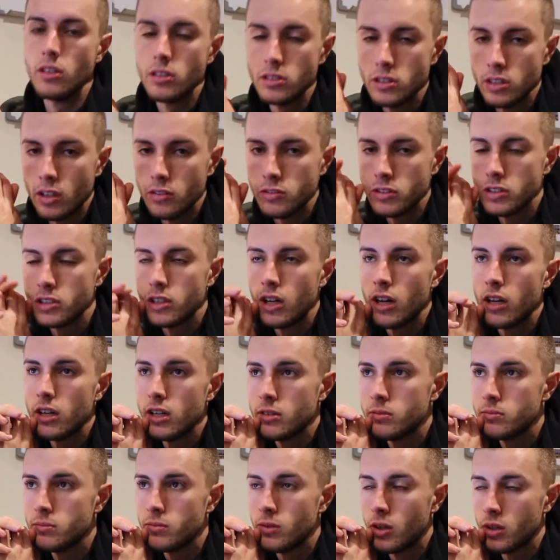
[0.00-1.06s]
So I've
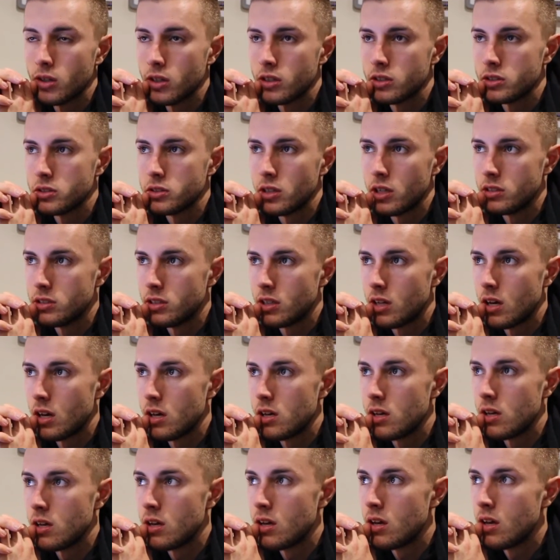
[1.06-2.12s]
decided not going to train
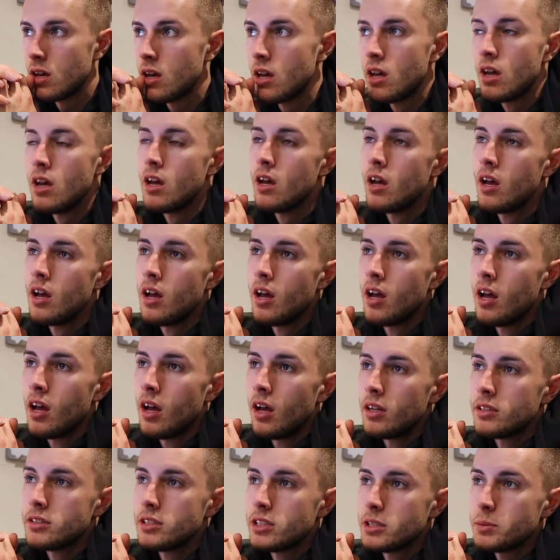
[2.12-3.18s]
today.
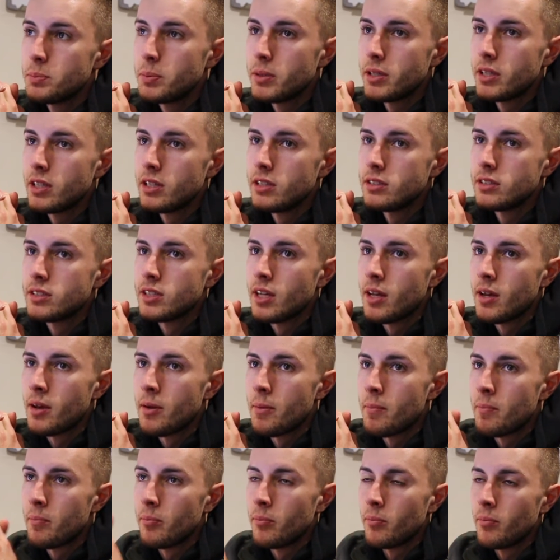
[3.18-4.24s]
Just because
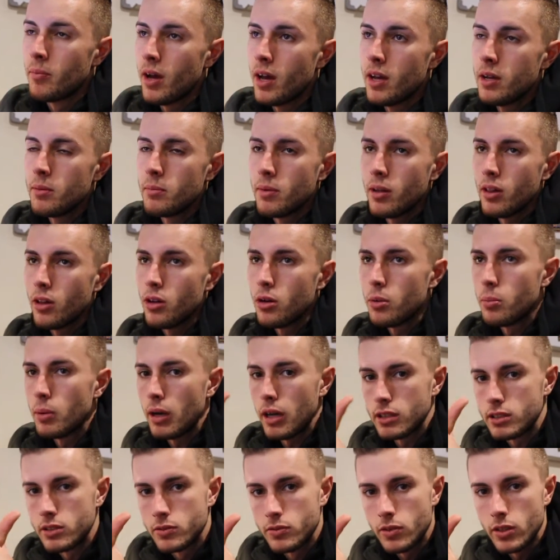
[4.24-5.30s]
A, my lower
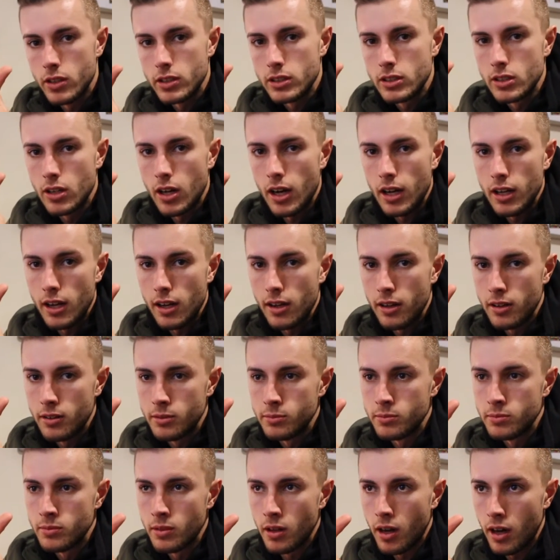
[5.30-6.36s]
back is very tight
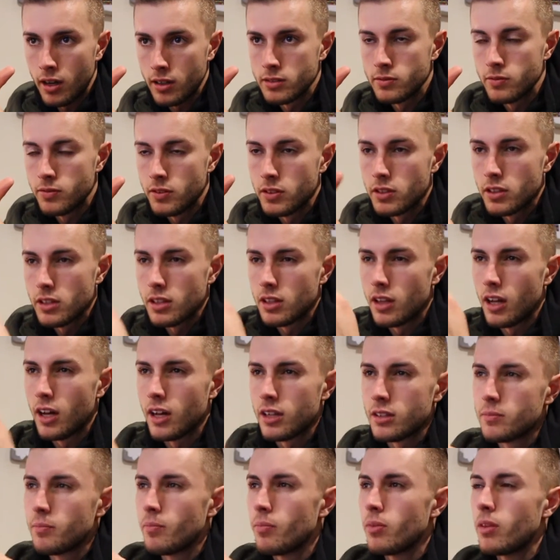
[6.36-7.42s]
and I can feel it,
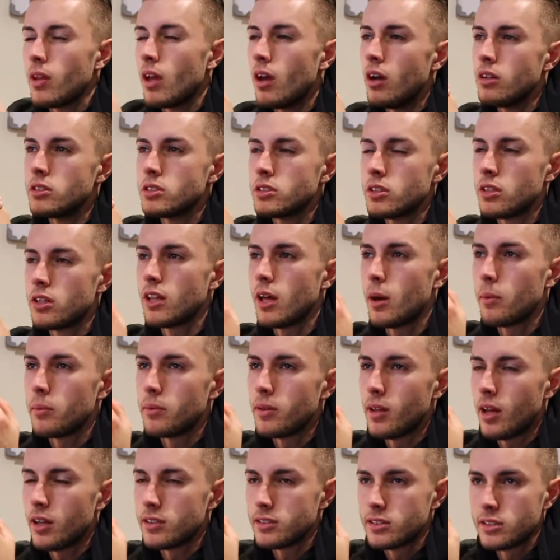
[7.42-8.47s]
like it was sort of
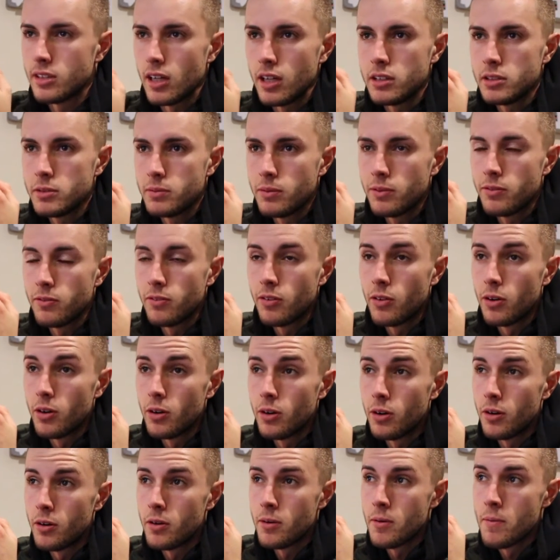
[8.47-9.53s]
that stage
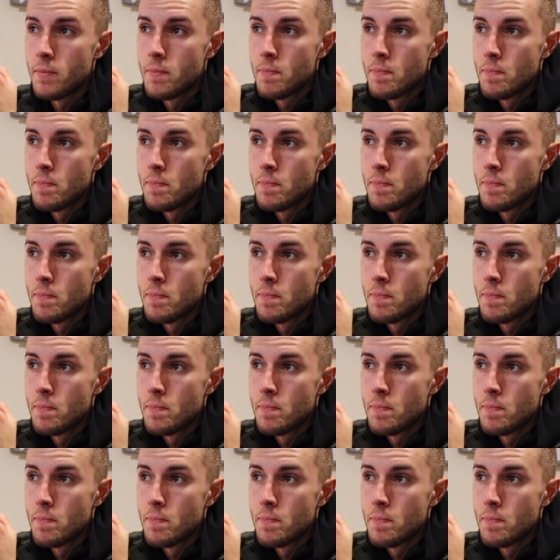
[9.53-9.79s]
before